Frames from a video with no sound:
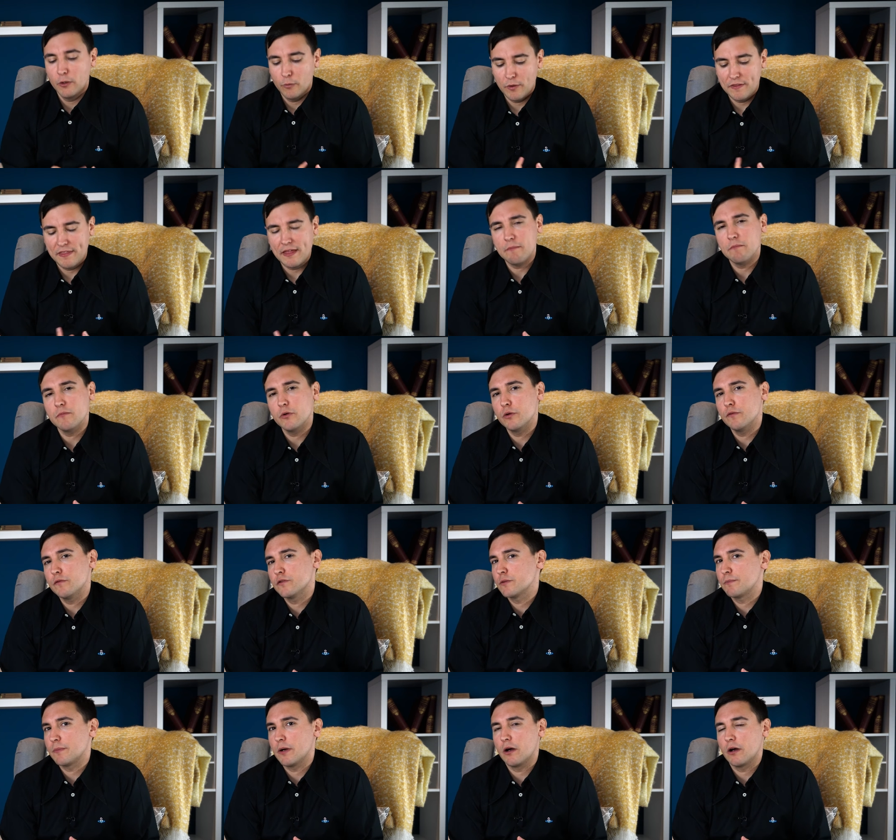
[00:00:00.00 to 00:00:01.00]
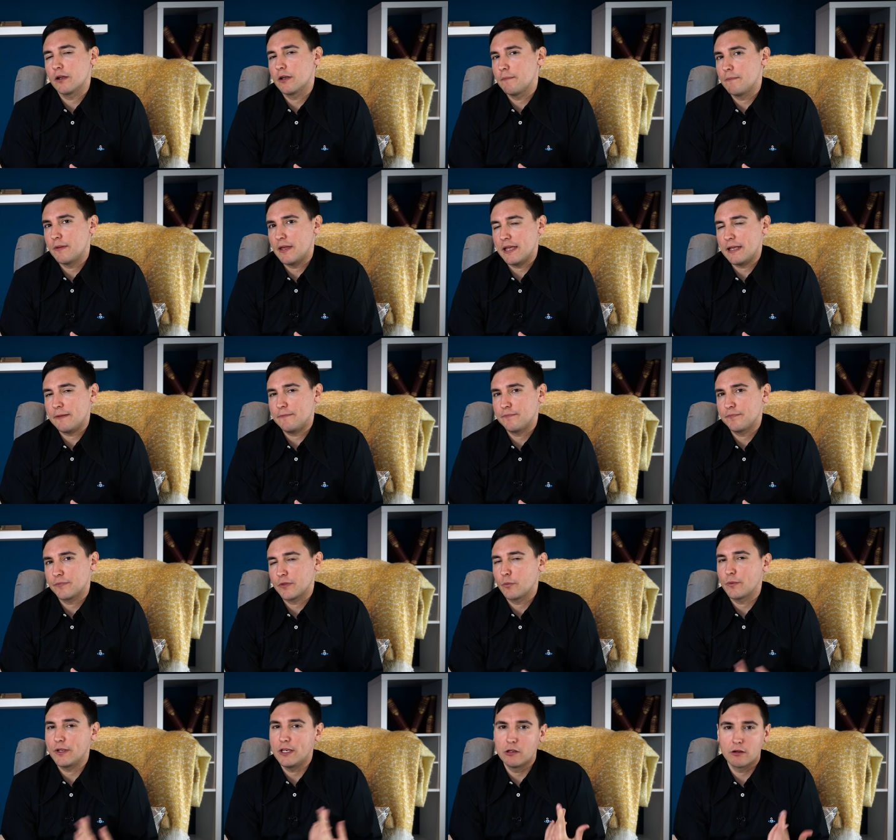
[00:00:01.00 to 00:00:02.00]
We then move to partner B.
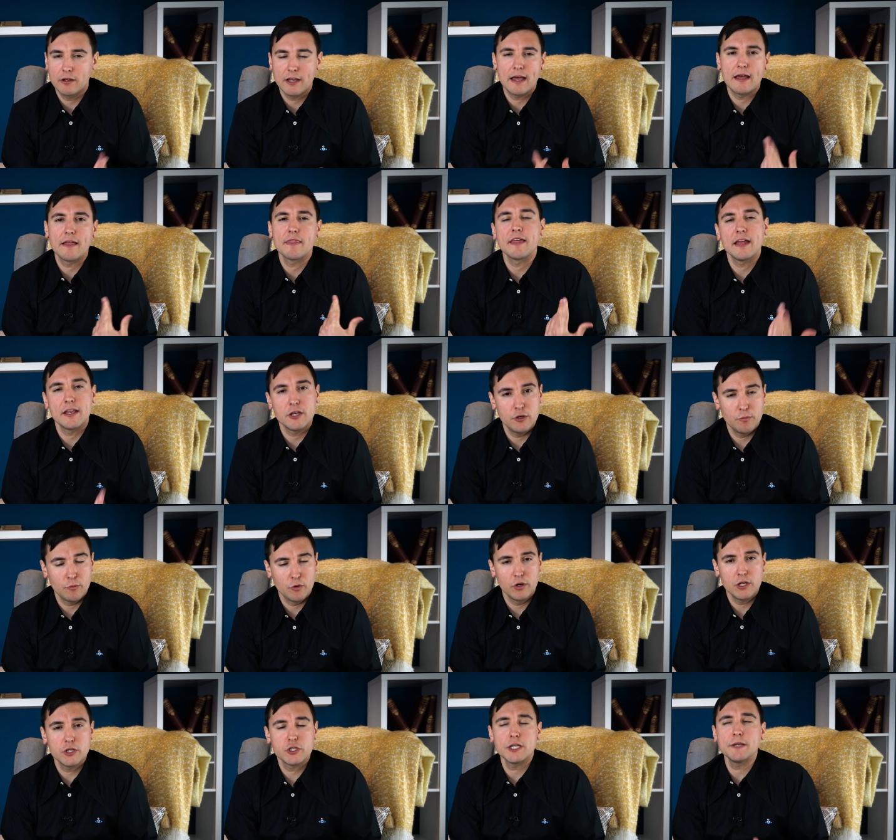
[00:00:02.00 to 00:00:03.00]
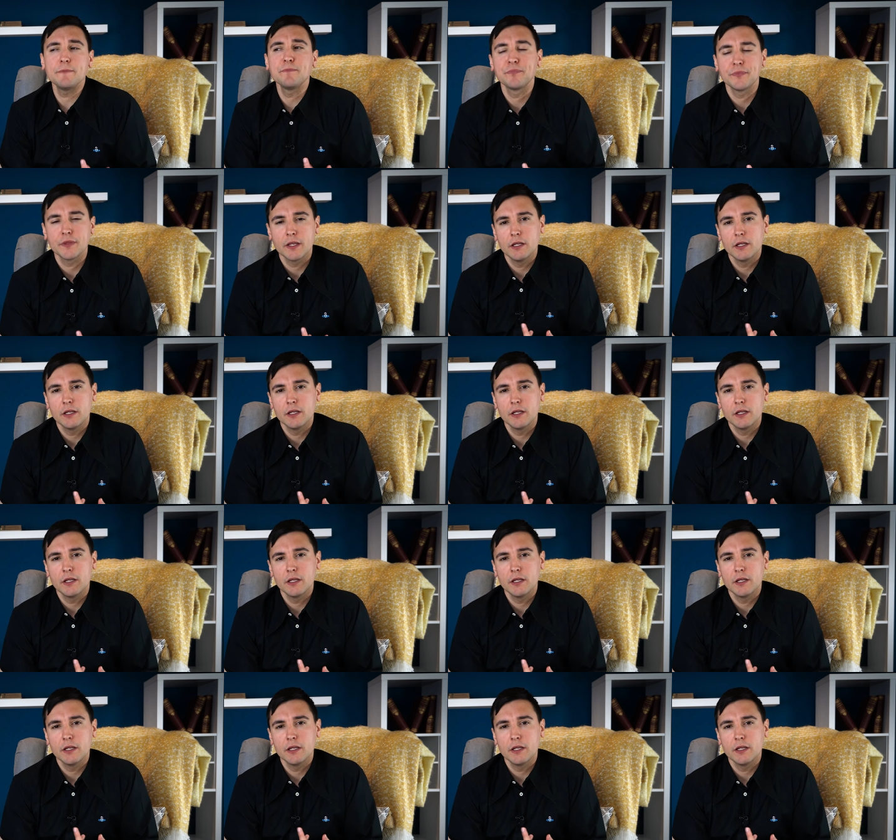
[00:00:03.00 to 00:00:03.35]
We look at their numerology.